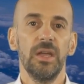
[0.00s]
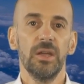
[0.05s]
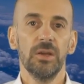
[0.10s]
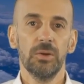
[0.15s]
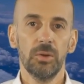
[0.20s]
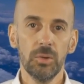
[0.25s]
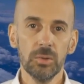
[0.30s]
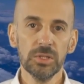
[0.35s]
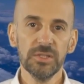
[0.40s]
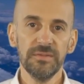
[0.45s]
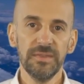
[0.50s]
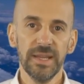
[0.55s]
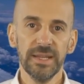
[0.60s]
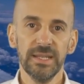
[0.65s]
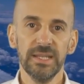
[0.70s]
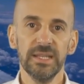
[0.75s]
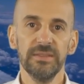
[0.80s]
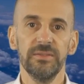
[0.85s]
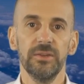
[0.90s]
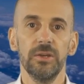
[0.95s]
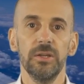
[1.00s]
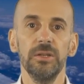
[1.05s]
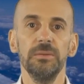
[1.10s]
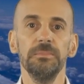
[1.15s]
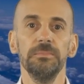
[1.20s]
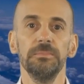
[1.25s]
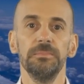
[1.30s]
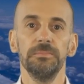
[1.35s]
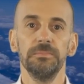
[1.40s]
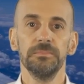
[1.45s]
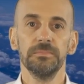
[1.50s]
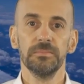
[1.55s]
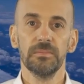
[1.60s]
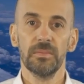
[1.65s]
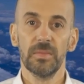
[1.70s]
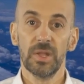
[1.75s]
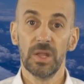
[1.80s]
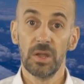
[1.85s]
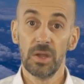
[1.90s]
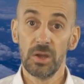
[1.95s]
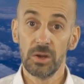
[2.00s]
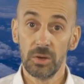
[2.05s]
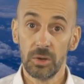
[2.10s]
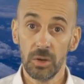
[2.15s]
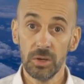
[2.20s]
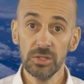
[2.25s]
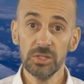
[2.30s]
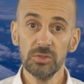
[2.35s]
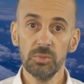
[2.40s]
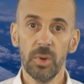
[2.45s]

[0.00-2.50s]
cruise flight level, gross